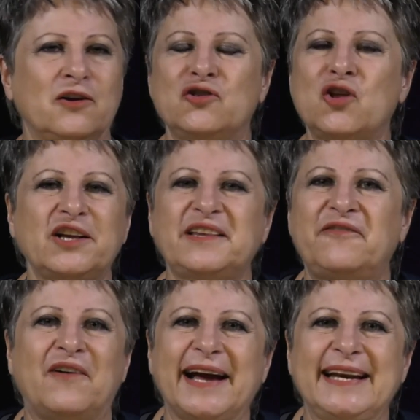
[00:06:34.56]
not
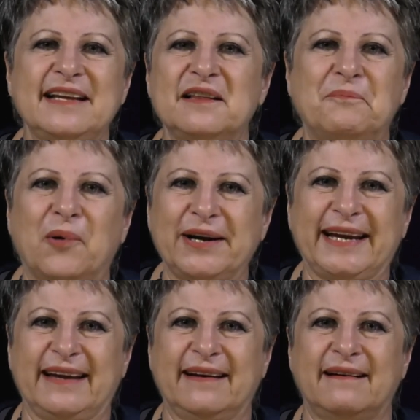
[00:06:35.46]
dividing the
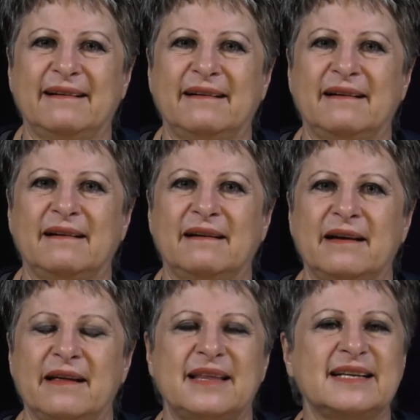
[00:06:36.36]
body.
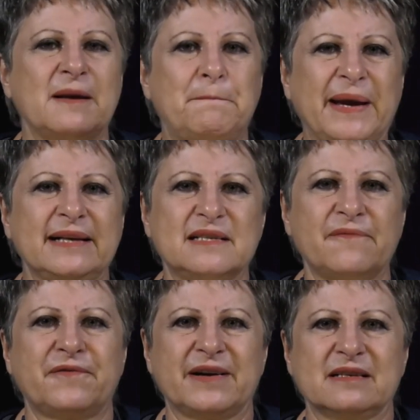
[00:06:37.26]
There's a big
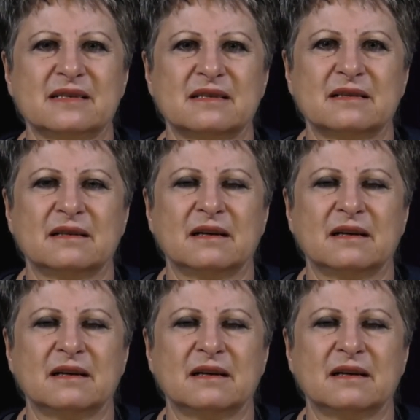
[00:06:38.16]
difference.